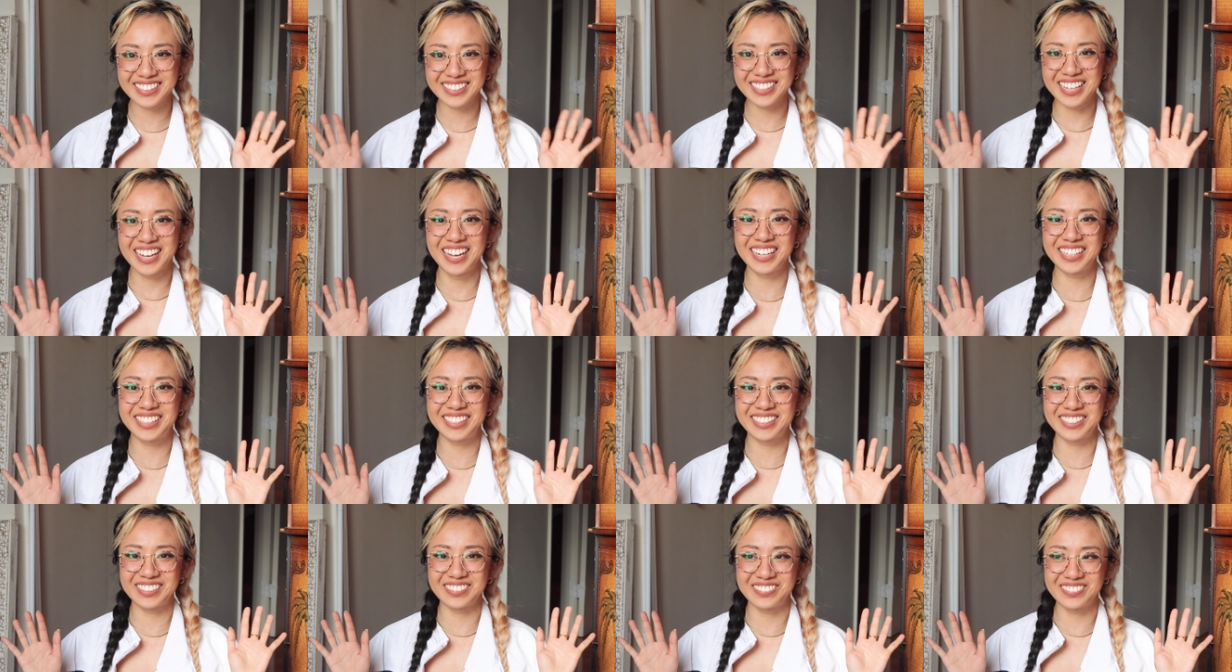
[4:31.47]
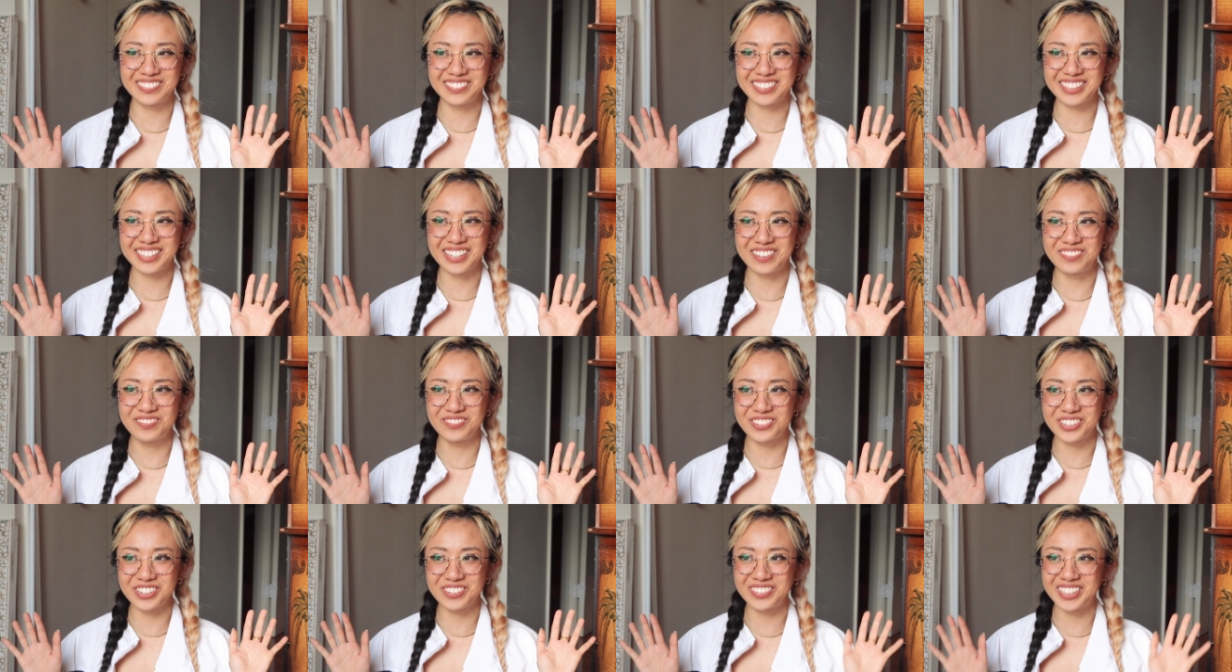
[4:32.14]
Like, don't
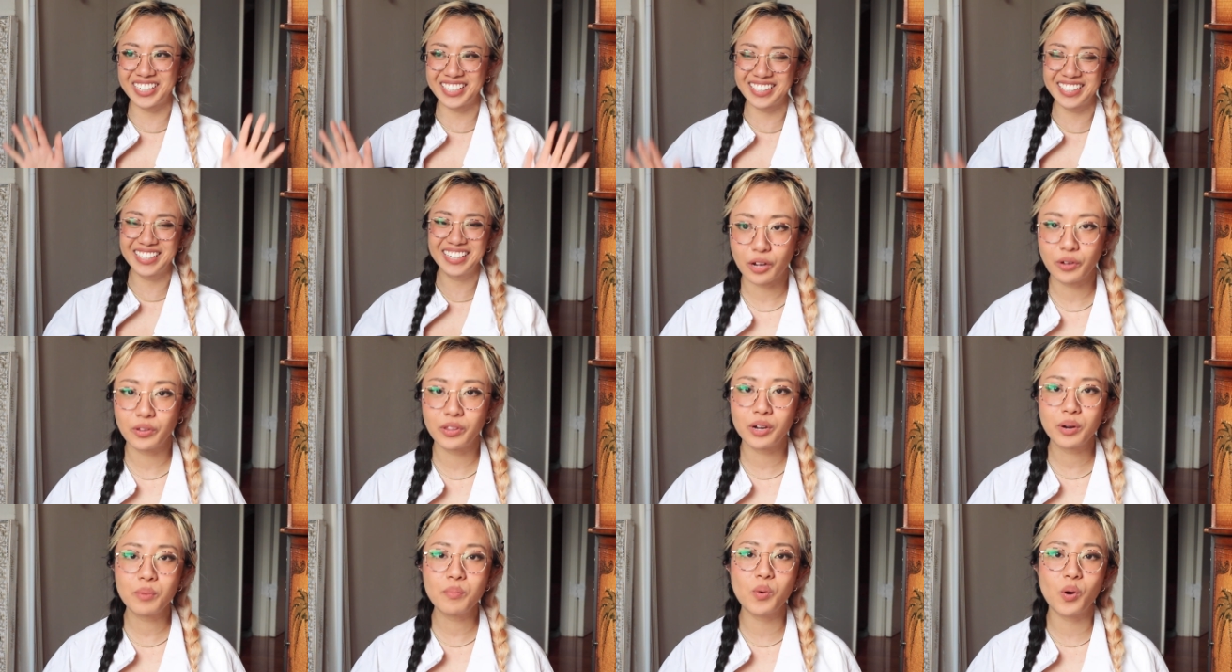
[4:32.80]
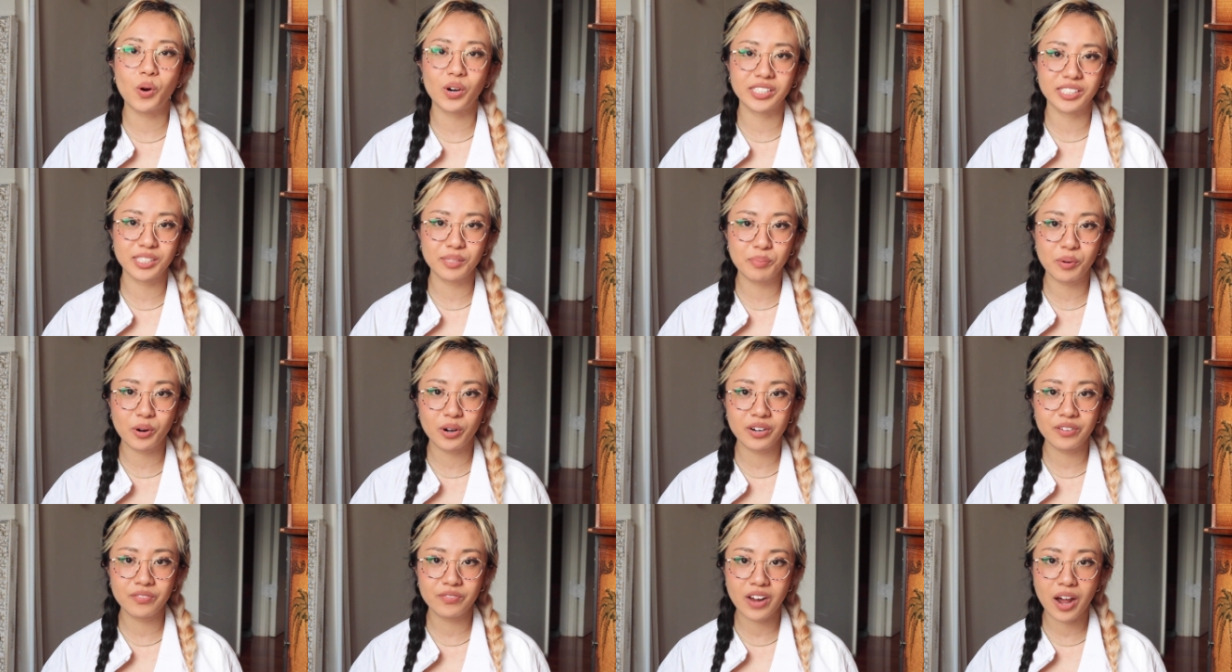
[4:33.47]
come for me. So they're more
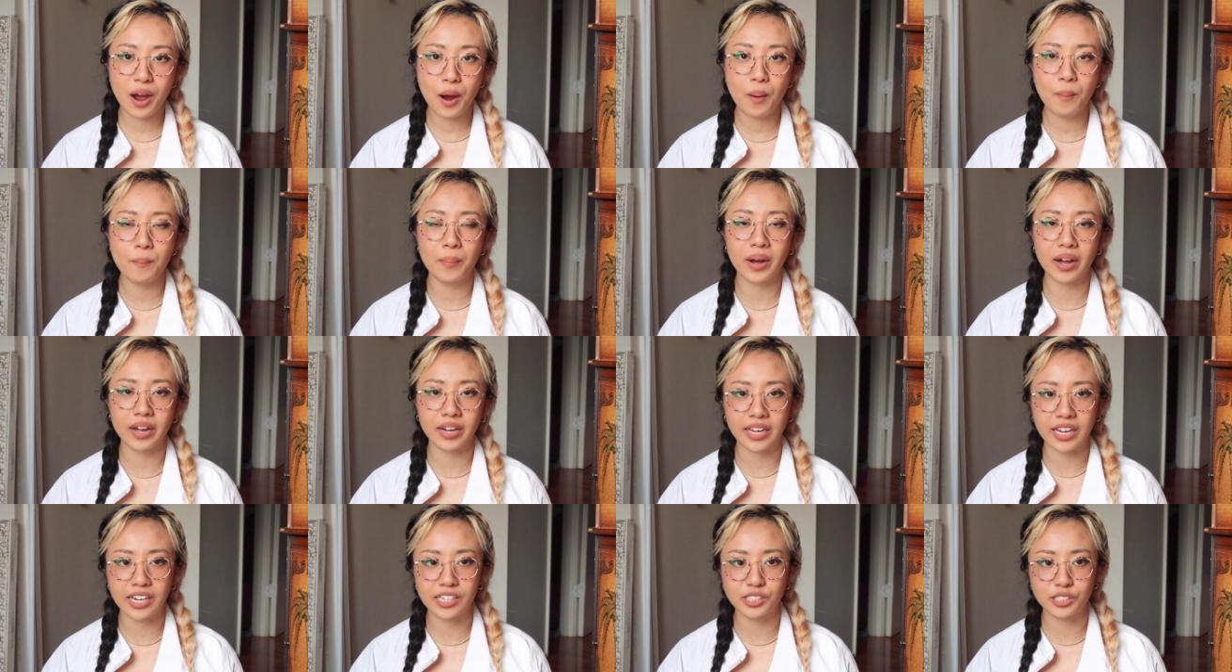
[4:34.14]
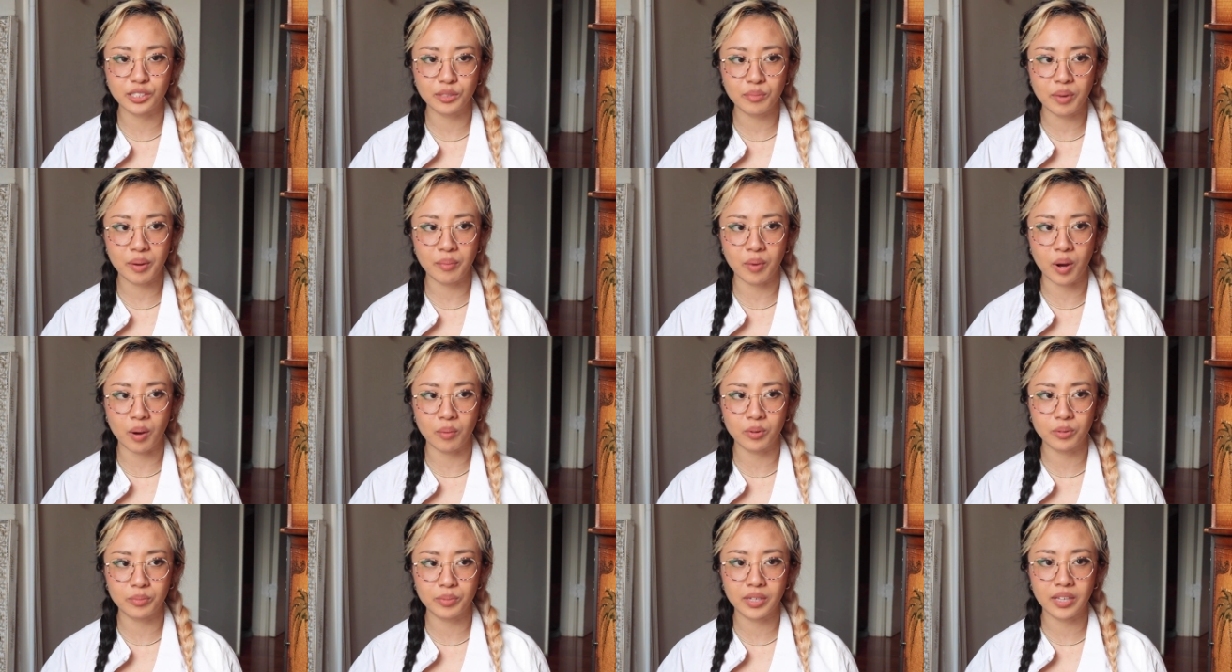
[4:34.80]
supportive now, but occasionally my
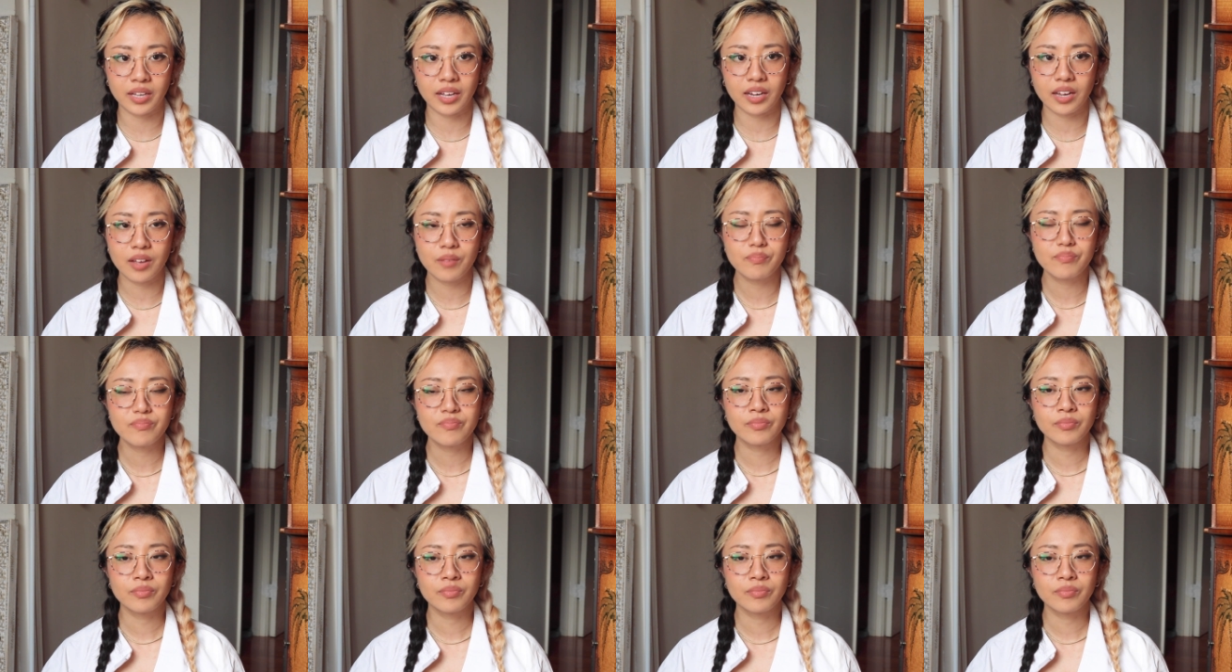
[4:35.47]
mom will be like,